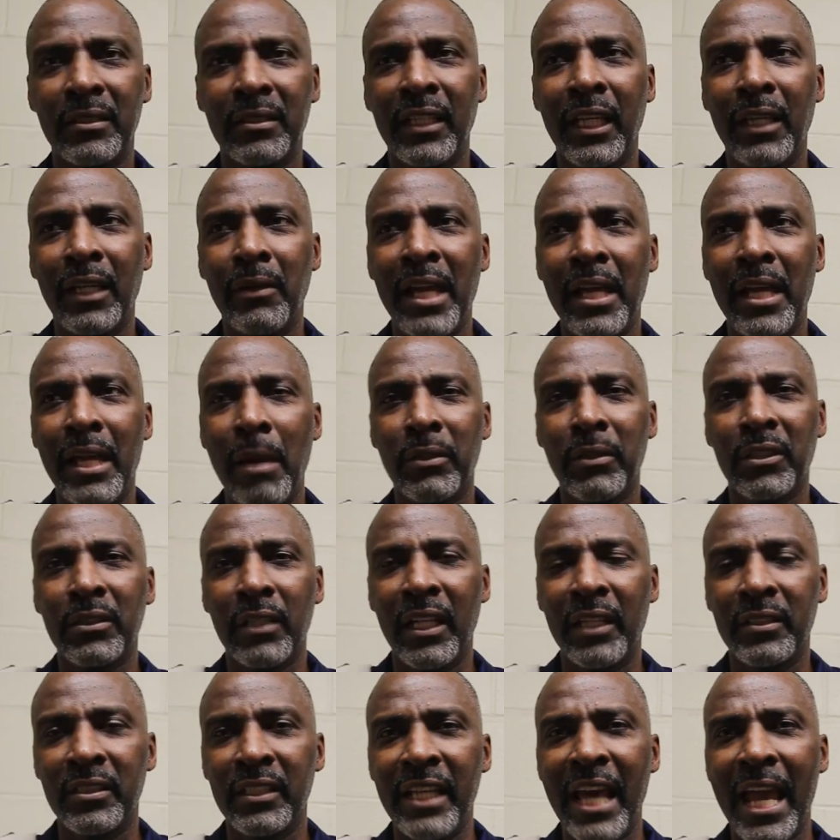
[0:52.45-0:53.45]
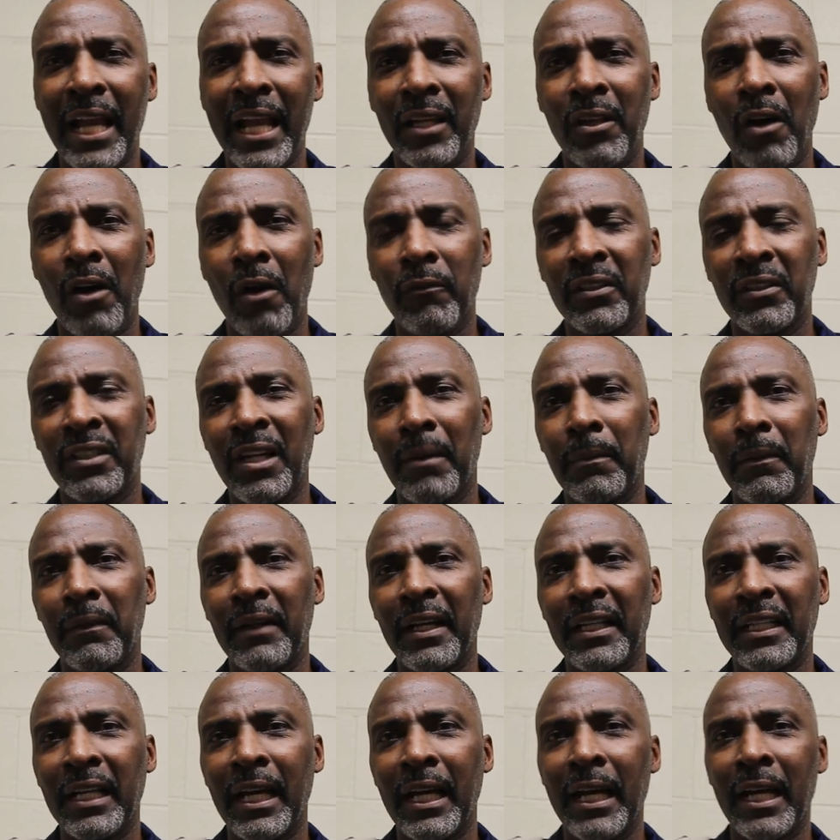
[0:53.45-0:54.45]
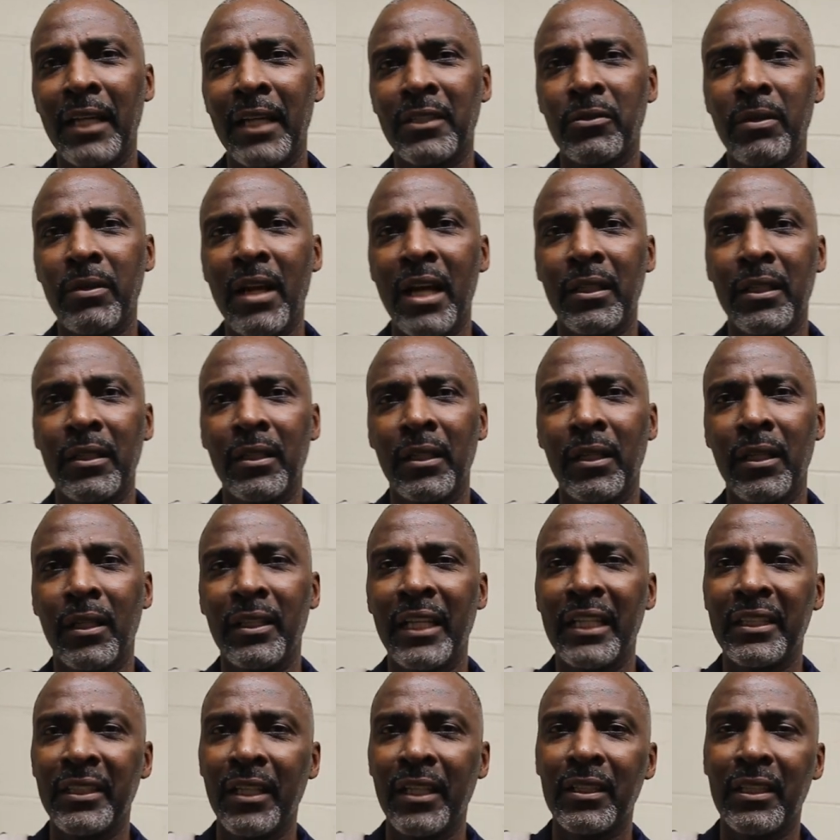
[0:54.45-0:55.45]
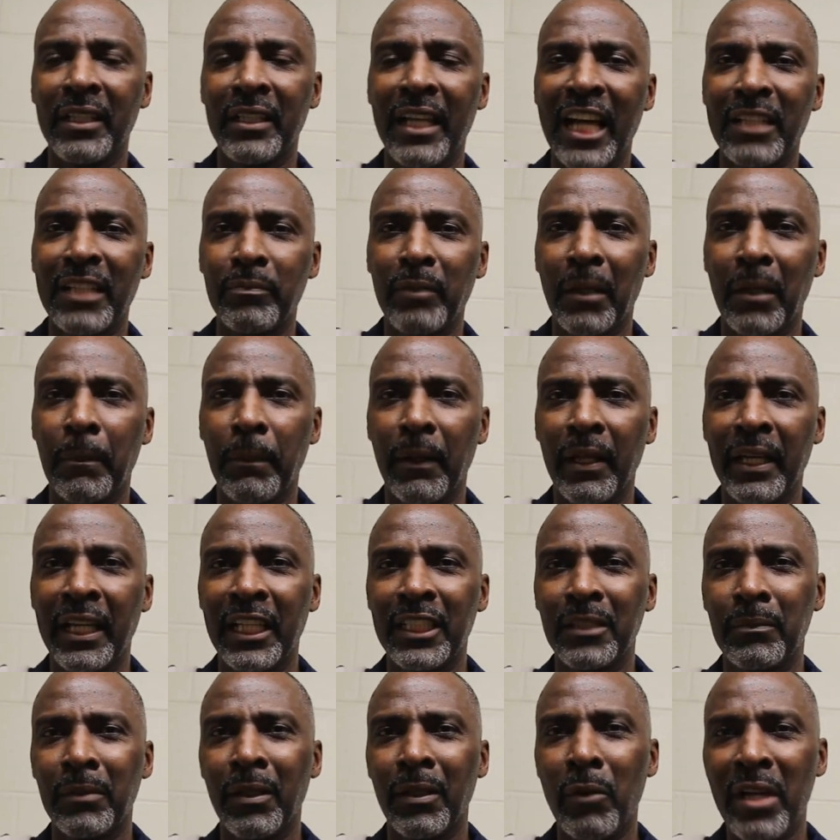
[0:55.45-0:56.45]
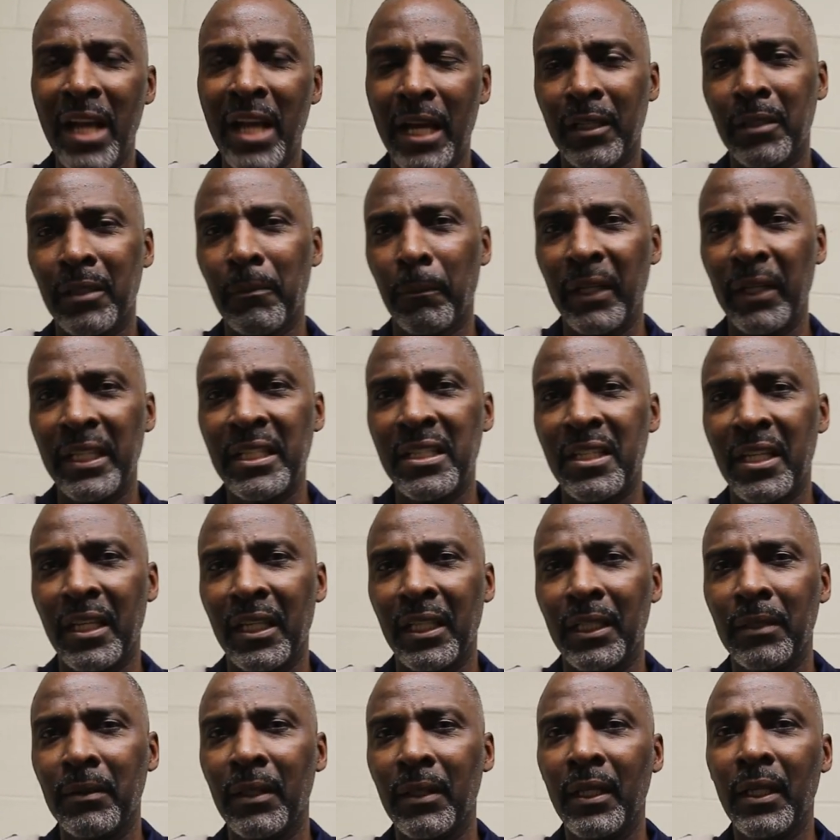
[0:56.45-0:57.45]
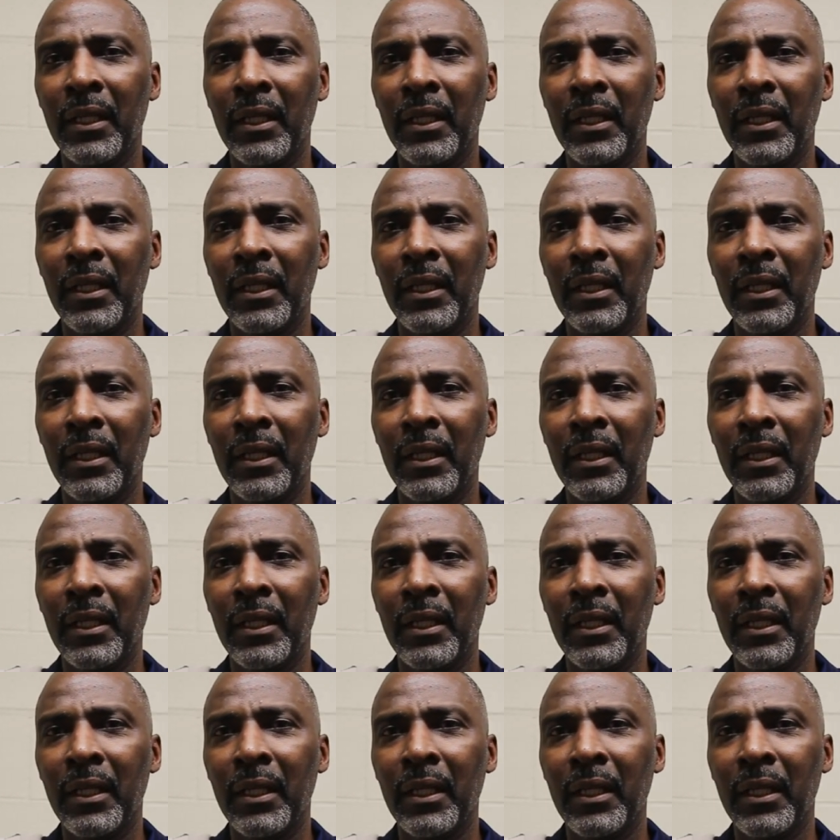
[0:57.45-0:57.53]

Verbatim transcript: I say, we had, they were sagging off a couple of our guys, trying to uh, let the other guys make plays, but we got a complete team.